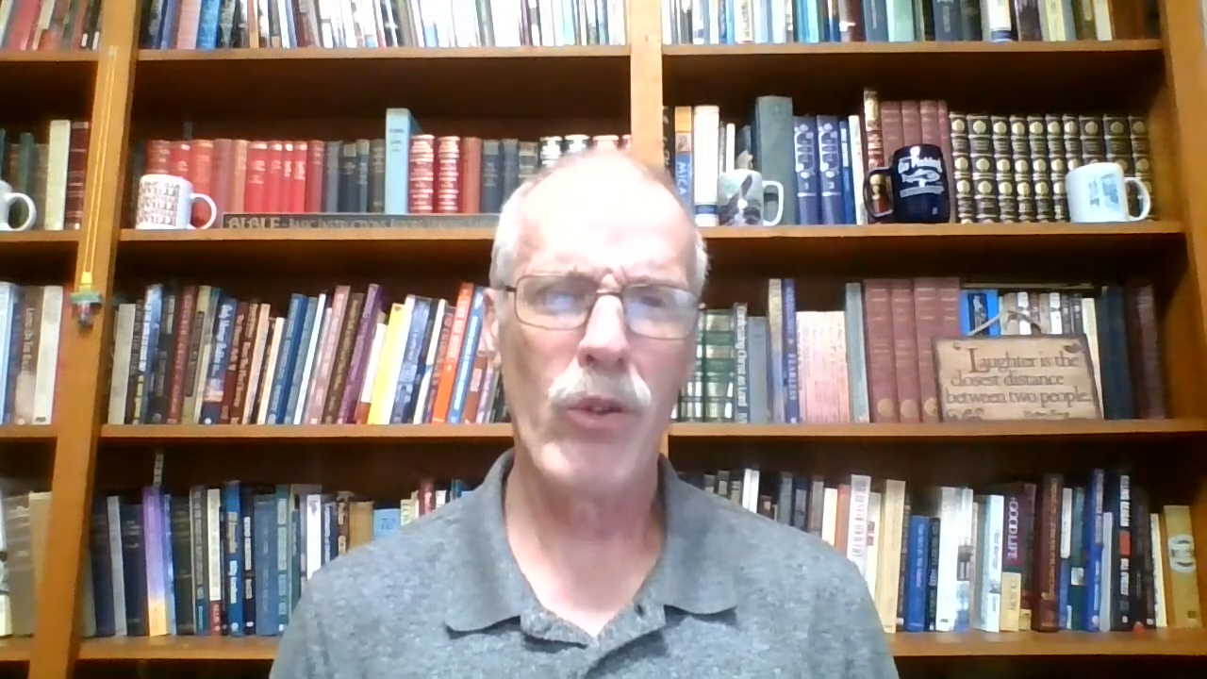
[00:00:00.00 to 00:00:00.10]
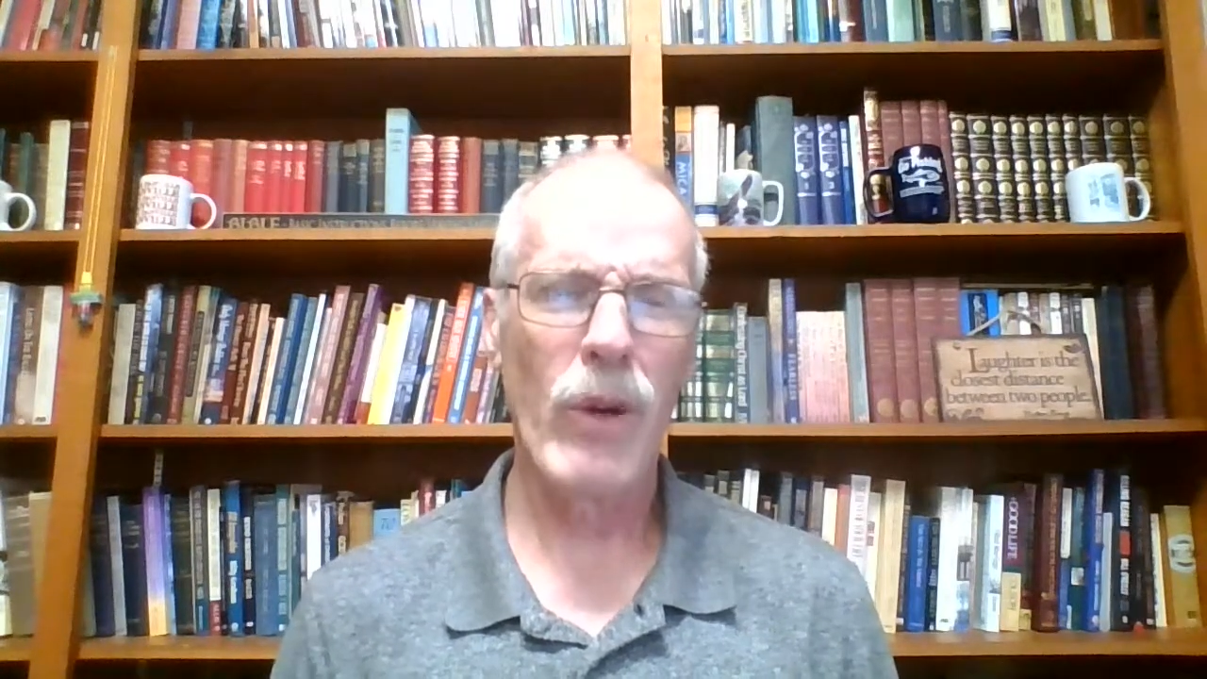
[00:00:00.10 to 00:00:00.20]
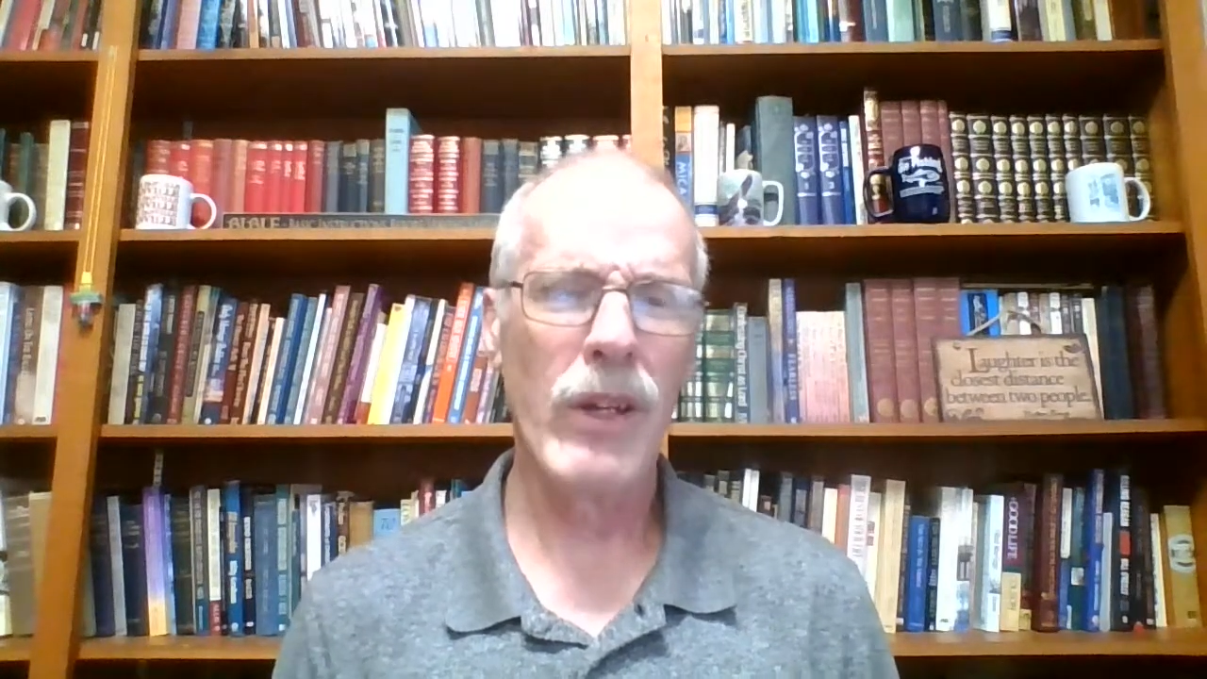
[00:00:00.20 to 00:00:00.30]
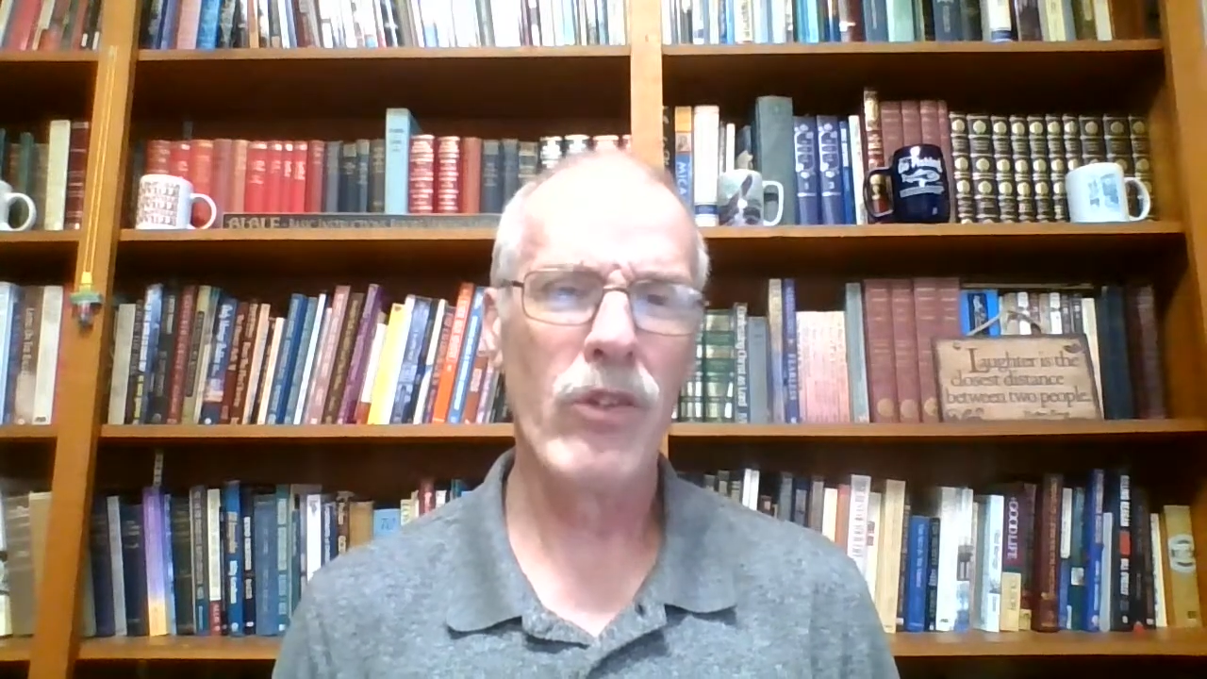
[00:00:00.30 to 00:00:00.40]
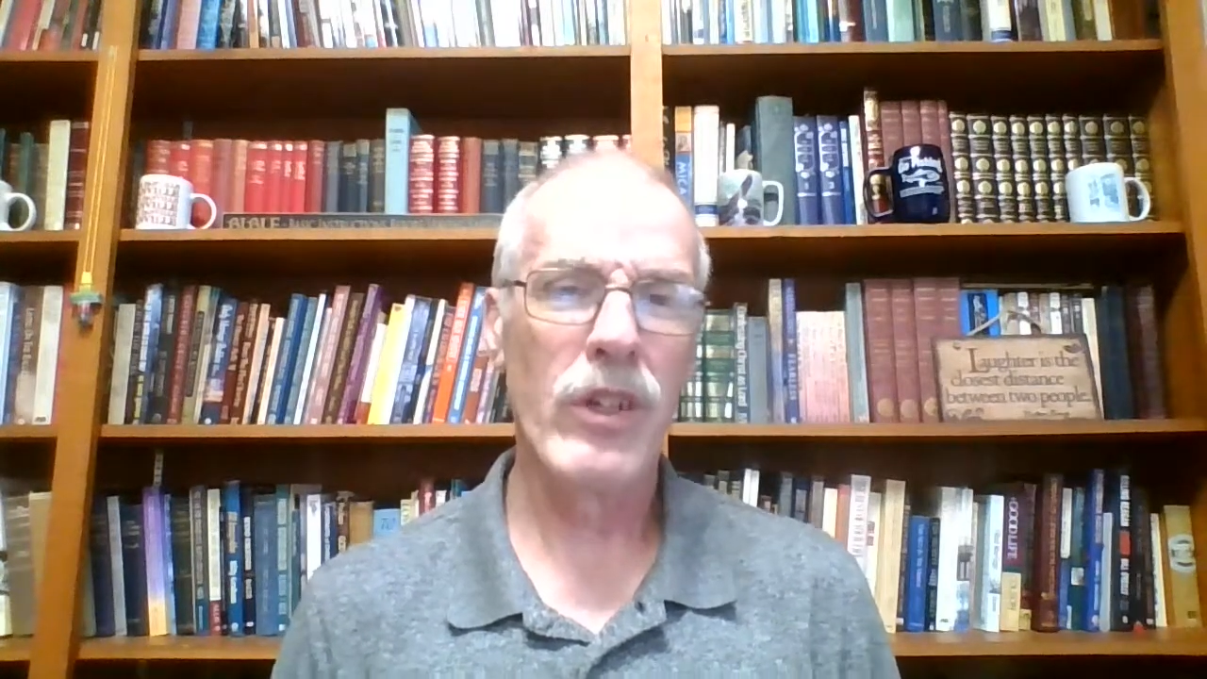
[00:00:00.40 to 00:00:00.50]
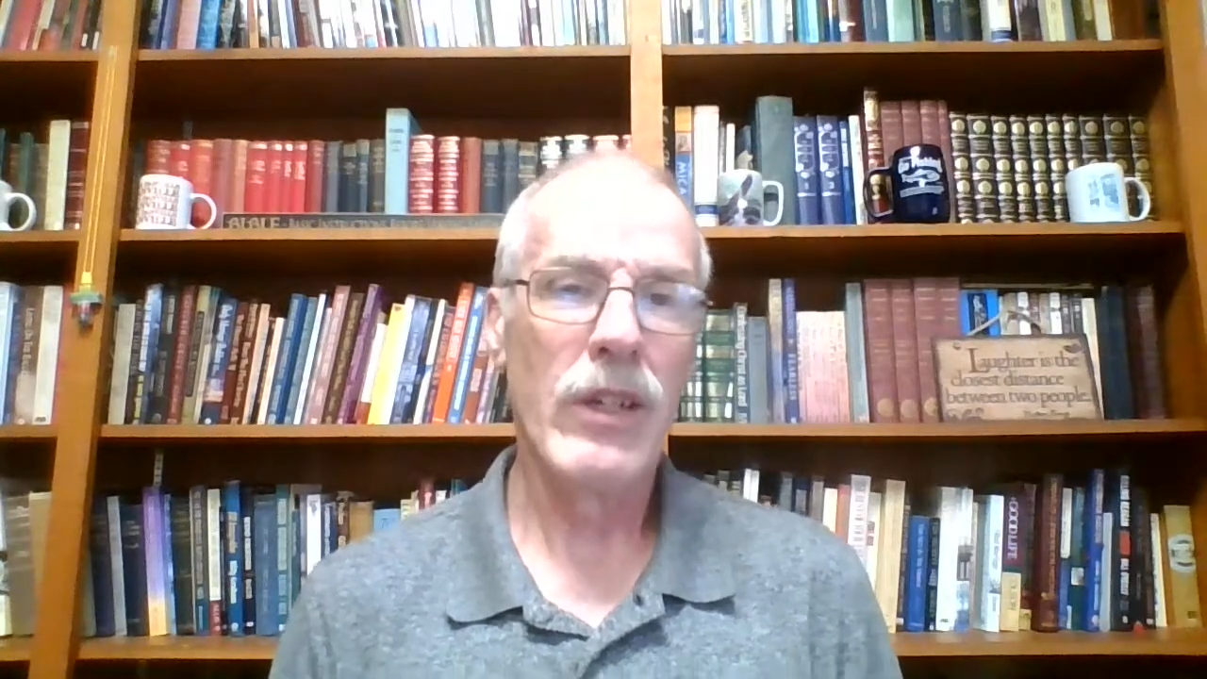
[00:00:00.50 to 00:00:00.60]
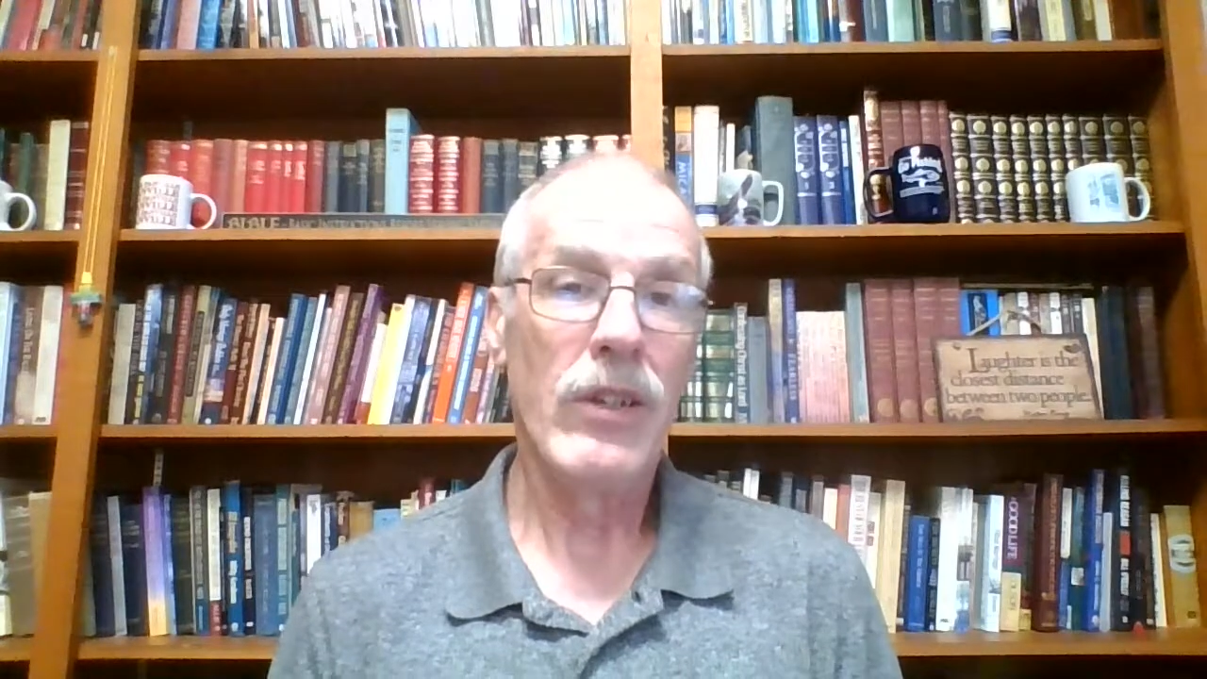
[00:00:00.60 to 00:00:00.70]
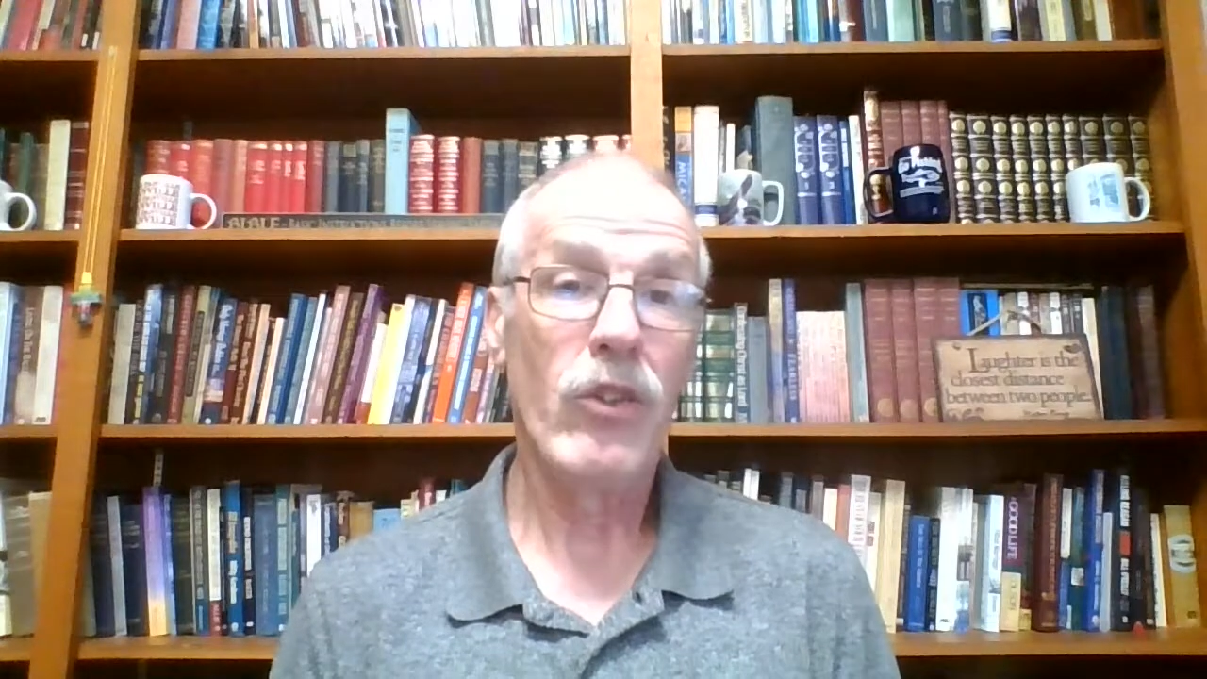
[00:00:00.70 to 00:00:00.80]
Christ